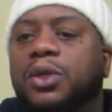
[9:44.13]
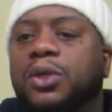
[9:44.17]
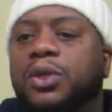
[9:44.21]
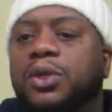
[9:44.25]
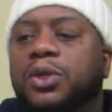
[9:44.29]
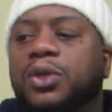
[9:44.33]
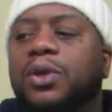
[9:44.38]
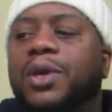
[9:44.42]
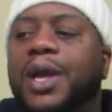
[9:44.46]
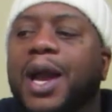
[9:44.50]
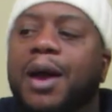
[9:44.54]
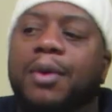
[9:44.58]

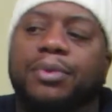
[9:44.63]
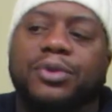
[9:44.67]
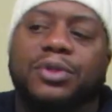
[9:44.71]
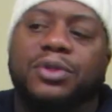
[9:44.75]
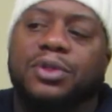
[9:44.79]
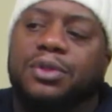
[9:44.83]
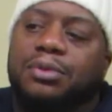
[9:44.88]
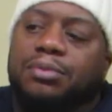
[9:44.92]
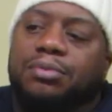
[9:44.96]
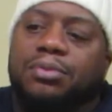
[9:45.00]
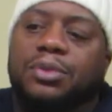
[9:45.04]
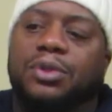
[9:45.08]
You
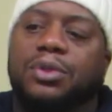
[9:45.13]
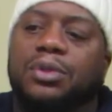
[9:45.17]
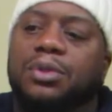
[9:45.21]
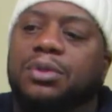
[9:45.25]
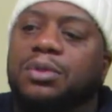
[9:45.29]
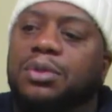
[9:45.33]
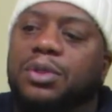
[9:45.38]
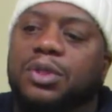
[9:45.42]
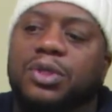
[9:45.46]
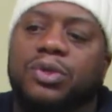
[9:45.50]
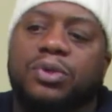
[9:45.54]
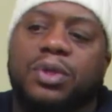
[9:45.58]

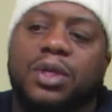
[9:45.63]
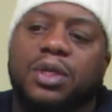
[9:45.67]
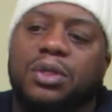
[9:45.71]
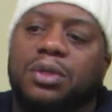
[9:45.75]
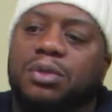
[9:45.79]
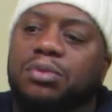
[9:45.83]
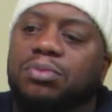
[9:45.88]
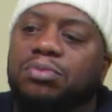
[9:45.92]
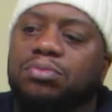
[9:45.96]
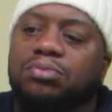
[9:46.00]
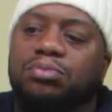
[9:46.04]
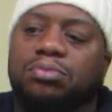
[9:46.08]
could
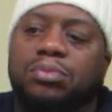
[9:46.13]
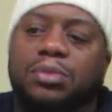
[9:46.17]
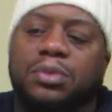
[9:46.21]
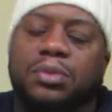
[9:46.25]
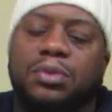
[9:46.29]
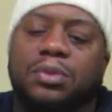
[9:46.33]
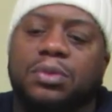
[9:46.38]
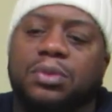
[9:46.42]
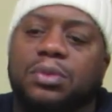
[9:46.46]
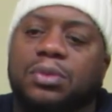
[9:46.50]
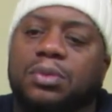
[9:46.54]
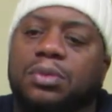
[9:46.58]

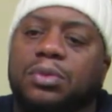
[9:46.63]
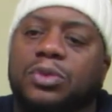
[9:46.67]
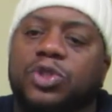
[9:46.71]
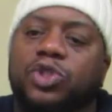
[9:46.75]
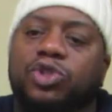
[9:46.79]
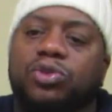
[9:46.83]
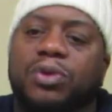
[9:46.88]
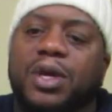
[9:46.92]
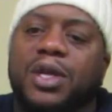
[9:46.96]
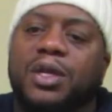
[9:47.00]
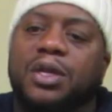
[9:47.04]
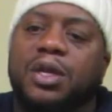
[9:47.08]

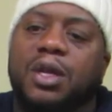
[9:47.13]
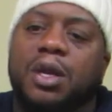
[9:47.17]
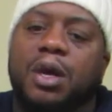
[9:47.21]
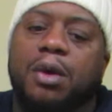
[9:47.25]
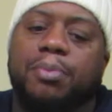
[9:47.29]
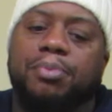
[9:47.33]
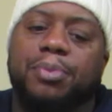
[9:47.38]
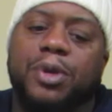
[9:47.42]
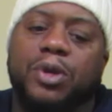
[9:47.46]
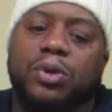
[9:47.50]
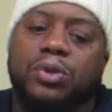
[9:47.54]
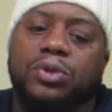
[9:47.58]
straighten it
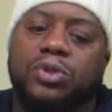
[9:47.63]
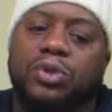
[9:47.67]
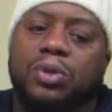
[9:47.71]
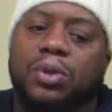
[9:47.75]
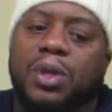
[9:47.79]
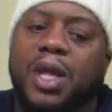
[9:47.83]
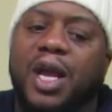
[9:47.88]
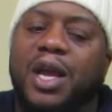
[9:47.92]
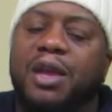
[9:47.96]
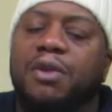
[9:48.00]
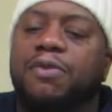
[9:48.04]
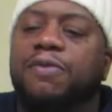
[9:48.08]
up, build your
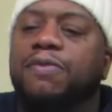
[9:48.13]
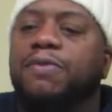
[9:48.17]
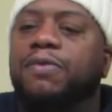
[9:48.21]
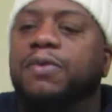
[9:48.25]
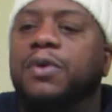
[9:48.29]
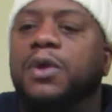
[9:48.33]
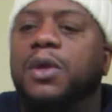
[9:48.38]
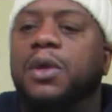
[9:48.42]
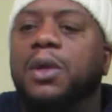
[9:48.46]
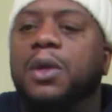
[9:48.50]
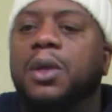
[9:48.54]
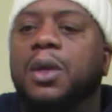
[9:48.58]
life,
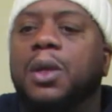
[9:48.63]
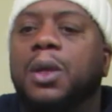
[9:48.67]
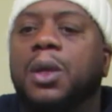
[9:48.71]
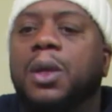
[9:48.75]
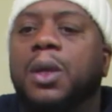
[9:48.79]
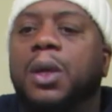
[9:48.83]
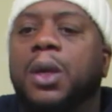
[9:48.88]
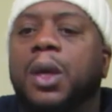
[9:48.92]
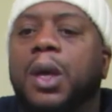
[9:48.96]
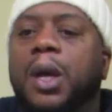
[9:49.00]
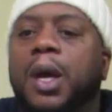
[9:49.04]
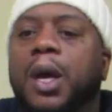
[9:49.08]

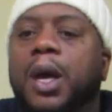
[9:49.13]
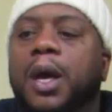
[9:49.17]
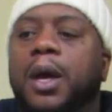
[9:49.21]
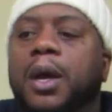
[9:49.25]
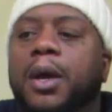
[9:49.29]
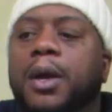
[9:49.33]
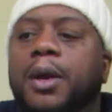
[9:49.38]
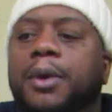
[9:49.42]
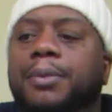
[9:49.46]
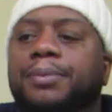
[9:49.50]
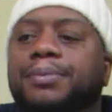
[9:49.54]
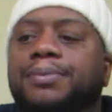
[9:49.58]

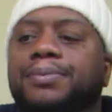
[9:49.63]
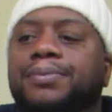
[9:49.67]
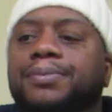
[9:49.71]
and